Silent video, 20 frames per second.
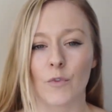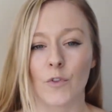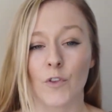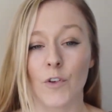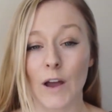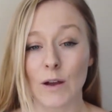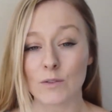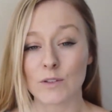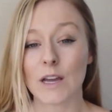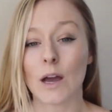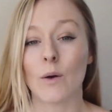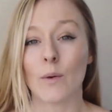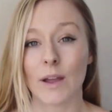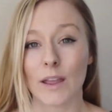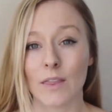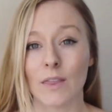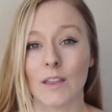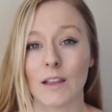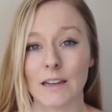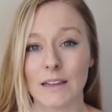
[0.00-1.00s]
Found
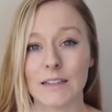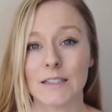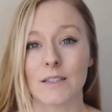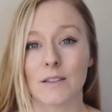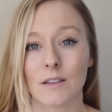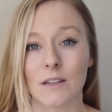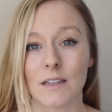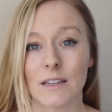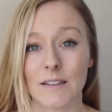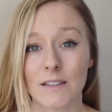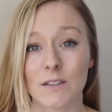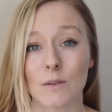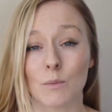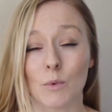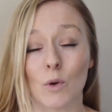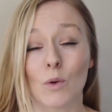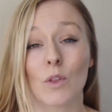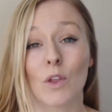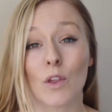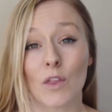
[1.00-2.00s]
out in the Lisa Lister
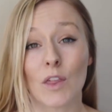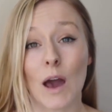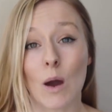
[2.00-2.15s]
book that